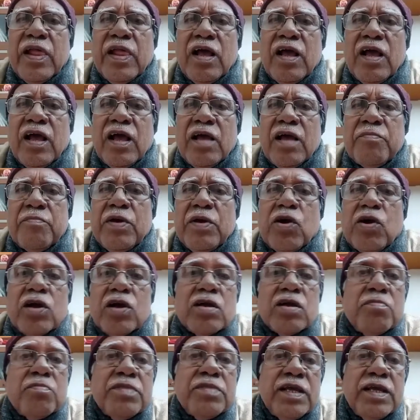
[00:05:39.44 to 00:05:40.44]
because
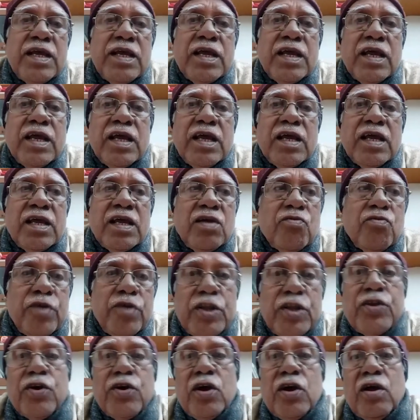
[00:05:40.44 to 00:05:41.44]
of the
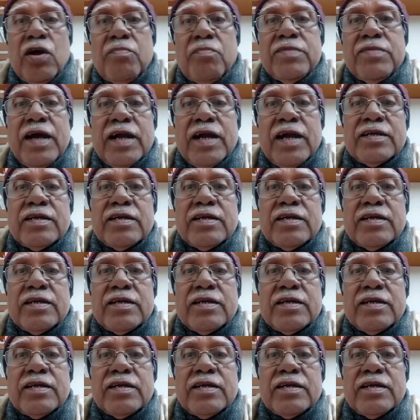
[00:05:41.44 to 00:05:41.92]
withdrawal of that